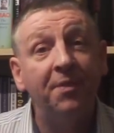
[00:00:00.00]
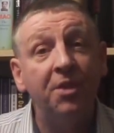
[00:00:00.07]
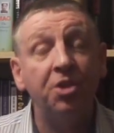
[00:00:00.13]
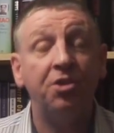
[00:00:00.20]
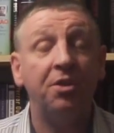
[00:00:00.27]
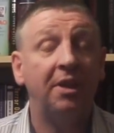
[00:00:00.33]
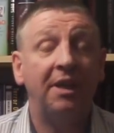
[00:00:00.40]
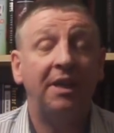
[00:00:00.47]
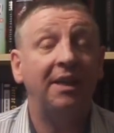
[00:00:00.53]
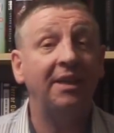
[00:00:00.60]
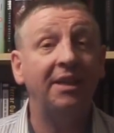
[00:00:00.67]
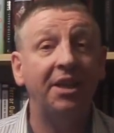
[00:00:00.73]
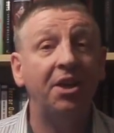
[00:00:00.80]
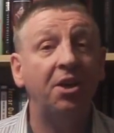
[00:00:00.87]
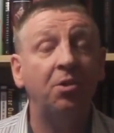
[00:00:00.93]

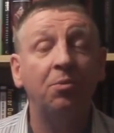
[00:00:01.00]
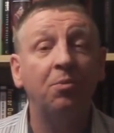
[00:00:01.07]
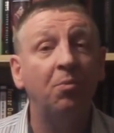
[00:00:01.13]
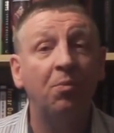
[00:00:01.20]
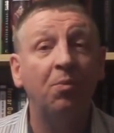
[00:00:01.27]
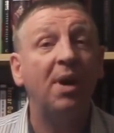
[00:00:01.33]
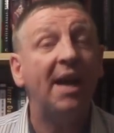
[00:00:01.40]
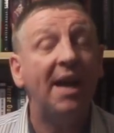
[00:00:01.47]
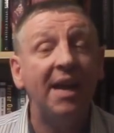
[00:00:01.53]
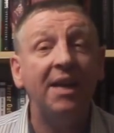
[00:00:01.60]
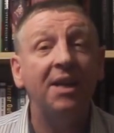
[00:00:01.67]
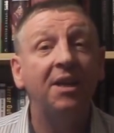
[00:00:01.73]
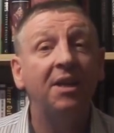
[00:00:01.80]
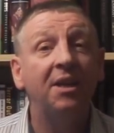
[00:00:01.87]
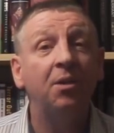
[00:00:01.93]
You know,
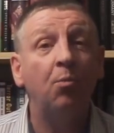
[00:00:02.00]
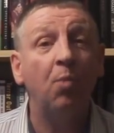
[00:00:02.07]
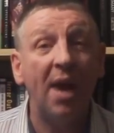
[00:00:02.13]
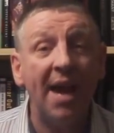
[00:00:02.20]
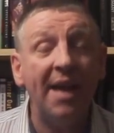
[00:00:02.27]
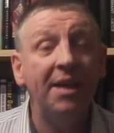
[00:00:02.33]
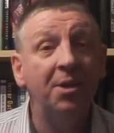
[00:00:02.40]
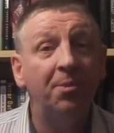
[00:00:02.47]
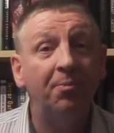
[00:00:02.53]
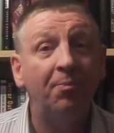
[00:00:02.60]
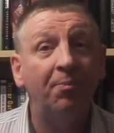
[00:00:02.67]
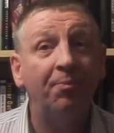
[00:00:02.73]
where? When?